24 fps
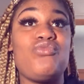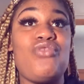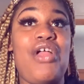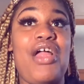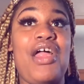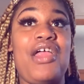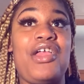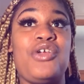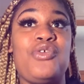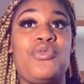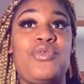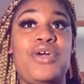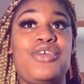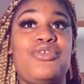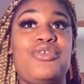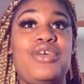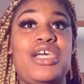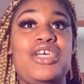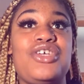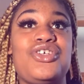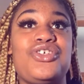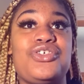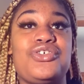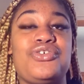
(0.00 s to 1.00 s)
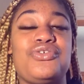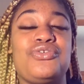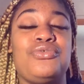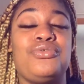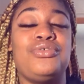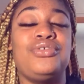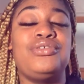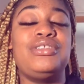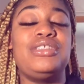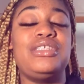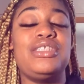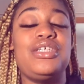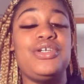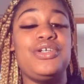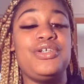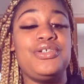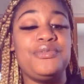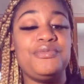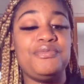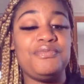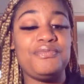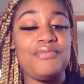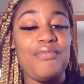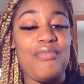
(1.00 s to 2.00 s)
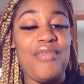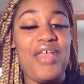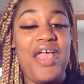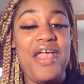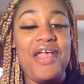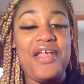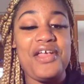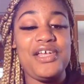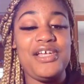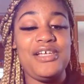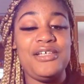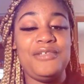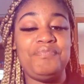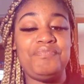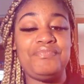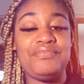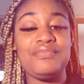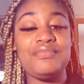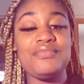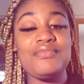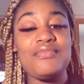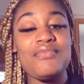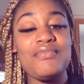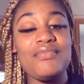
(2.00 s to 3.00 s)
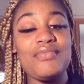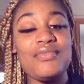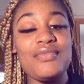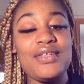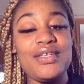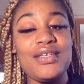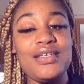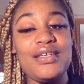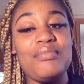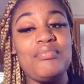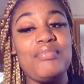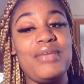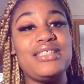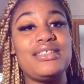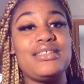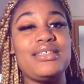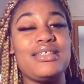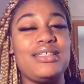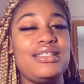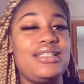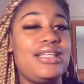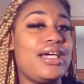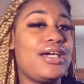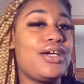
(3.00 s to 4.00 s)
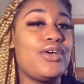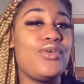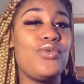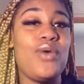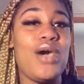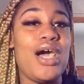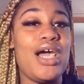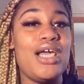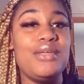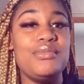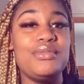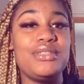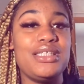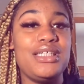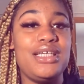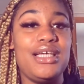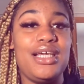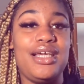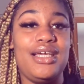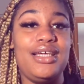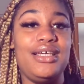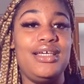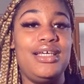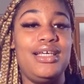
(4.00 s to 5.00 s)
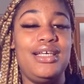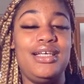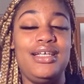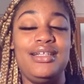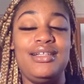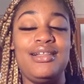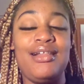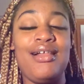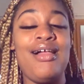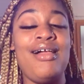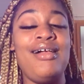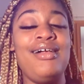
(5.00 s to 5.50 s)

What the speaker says: recreational center, and basically like a YMCA, and